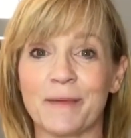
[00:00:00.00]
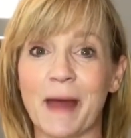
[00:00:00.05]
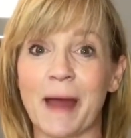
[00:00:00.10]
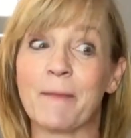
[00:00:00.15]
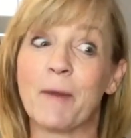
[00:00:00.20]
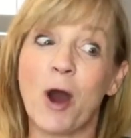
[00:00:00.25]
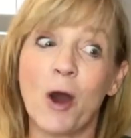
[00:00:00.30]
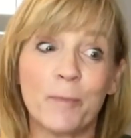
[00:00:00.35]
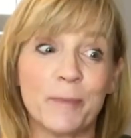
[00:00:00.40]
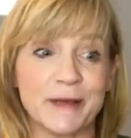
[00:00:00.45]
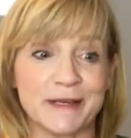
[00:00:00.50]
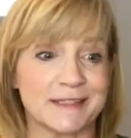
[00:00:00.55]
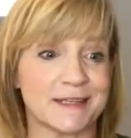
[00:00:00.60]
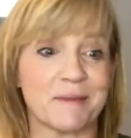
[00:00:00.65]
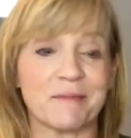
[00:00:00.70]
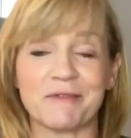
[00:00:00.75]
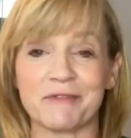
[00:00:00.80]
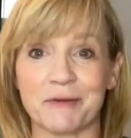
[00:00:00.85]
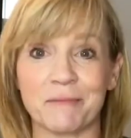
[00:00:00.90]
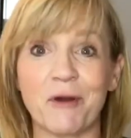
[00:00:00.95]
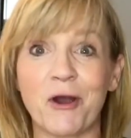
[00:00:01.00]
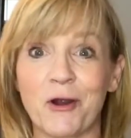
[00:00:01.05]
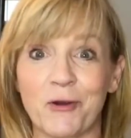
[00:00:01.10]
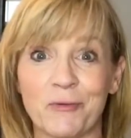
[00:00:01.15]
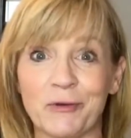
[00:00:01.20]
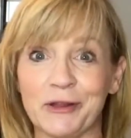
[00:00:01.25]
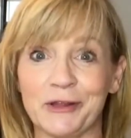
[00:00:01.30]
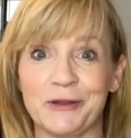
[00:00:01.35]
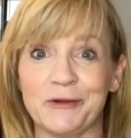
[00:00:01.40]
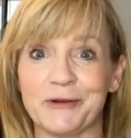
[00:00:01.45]
I'm hoping some of them are
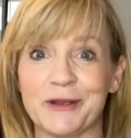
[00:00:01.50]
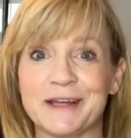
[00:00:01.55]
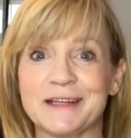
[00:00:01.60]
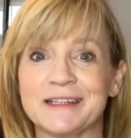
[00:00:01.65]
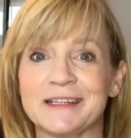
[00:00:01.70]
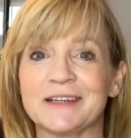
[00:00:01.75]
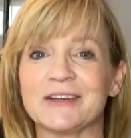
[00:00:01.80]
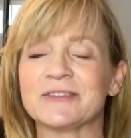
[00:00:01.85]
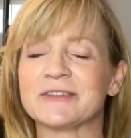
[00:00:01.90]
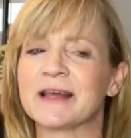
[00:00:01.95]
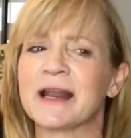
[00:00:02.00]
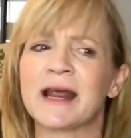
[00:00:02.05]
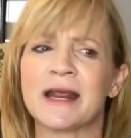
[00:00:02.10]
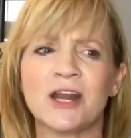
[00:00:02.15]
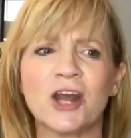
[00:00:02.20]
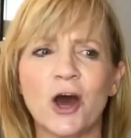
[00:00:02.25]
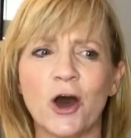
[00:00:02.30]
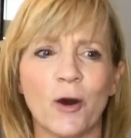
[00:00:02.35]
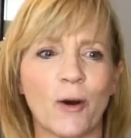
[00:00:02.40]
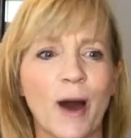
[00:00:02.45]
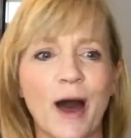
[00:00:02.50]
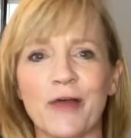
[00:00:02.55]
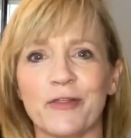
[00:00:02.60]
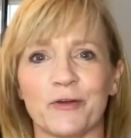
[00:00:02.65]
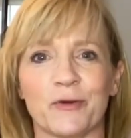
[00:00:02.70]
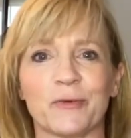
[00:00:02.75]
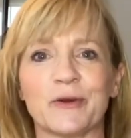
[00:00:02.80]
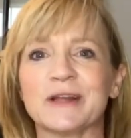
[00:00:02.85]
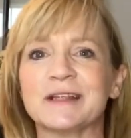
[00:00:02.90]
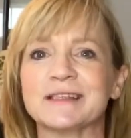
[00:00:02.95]
really great deals, and I know
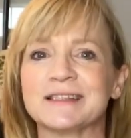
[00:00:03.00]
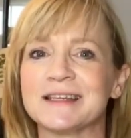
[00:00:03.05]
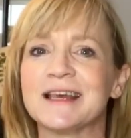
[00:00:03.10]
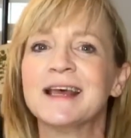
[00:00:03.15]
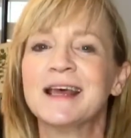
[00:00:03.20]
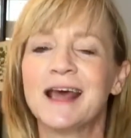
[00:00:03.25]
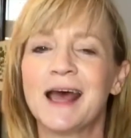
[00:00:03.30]
other ones